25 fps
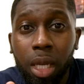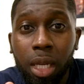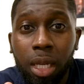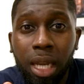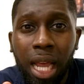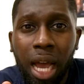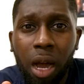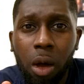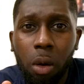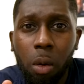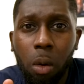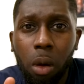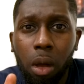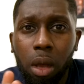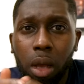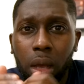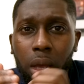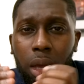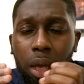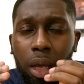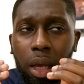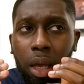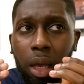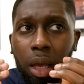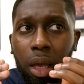Now,
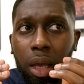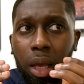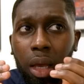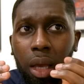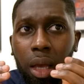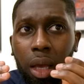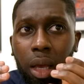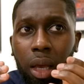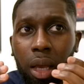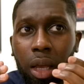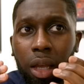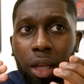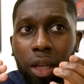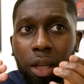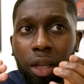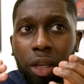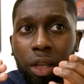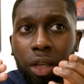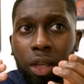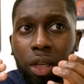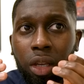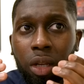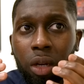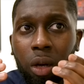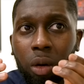
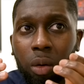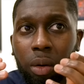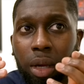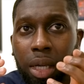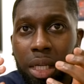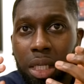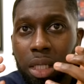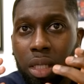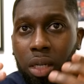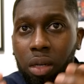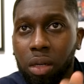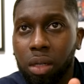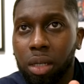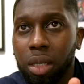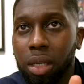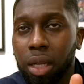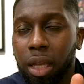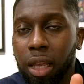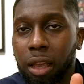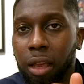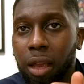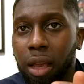it's good